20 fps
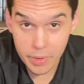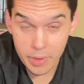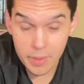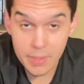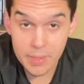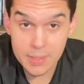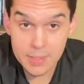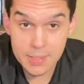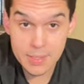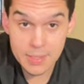
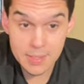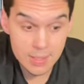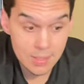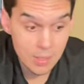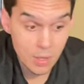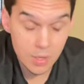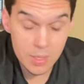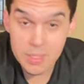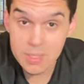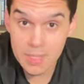this is
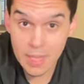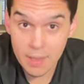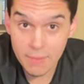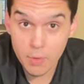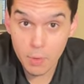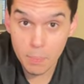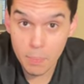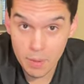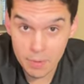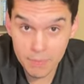gonna save your
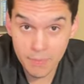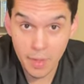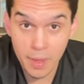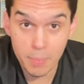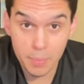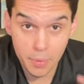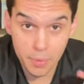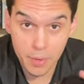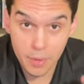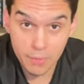Pit
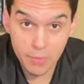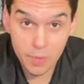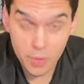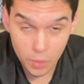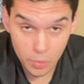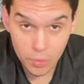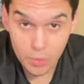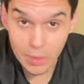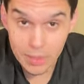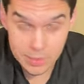Viper if you
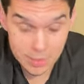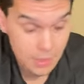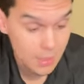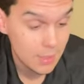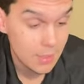don't listen,